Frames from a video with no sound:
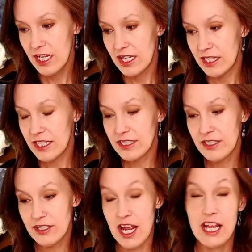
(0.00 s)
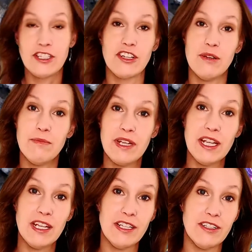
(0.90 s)
this is, it's going to
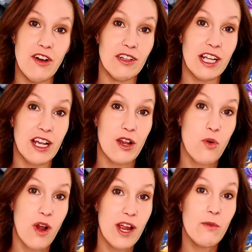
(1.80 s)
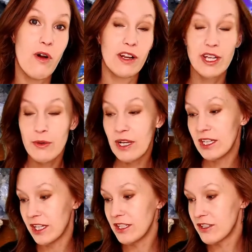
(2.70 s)
be not like a quiet walking away,
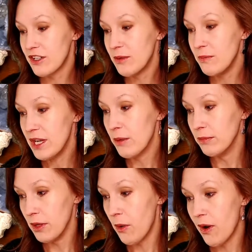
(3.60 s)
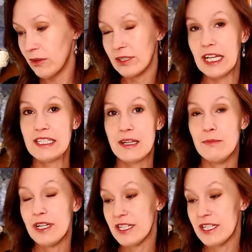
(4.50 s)
like it's going to be a blowout. Like somebody's